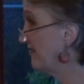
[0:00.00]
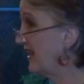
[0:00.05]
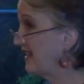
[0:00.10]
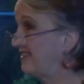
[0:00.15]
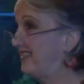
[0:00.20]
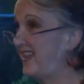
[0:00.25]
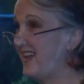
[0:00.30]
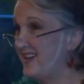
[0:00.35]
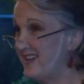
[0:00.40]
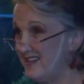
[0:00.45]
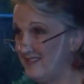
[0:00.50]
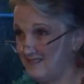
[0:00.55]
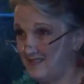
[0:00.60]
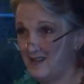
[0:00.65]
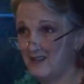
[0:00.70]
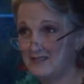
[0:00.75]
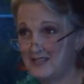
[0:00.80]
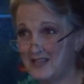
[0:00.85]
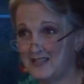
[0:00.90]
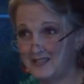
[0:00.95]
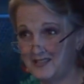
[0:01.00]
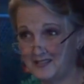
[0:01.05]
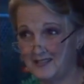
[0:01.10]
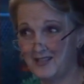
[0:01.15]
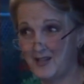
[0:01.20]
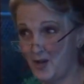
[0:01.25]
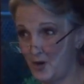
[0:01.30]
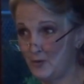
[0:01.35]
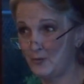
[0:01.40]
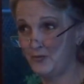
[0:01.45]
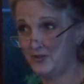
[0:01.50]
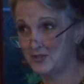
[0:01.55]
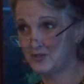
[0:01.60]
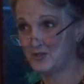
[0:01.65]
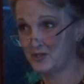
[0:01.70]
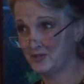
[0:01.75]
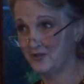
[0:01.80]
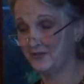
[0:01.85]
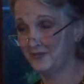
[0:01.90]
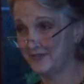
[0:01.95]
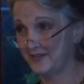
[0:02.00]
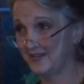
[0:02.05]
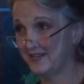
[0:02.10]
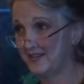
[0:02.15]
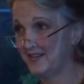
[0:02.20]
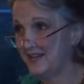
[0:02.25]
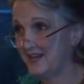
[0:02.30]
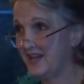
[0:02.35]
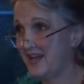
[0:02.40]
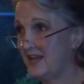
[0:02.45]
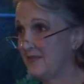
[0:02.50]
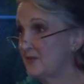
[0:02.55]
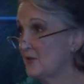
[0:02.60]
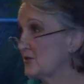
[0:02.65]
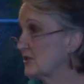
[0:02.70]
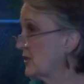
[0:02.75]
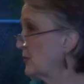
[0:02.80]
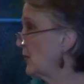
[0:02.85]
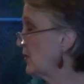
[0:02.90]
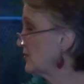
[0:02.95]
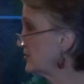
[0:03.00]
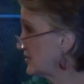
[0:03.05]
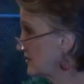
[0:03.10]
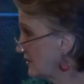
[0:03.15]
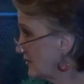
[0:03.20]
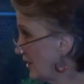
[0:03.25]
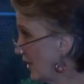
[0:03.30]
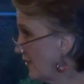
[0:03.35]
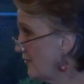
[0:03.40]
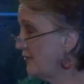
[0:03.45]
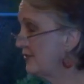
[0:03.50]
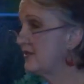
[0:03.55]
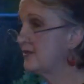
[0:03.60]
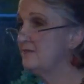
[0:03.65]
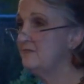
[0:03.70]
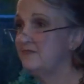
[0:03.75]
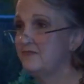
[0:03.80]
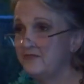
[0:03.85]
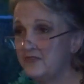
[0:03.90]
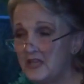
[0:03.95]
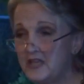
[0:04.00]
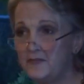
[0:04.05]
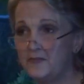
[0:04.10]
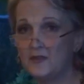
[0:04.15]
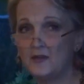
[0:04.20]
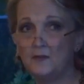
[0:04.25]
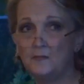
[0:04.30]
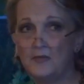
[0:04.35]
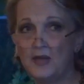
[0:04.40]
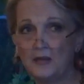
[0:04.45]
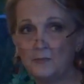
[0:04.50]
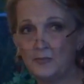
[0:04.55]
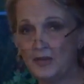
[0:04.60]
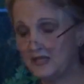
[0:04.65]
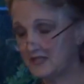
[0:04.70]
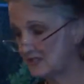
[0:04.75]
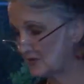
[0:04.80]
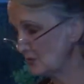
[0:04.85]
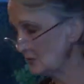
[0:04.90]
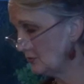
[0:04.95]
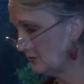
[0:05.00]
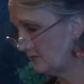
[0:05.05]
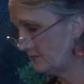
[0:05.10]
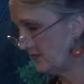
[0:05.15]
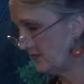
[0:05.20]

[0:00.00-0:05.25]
fact, they technically own the children. They're supposed to clothe them, feed them, and pay school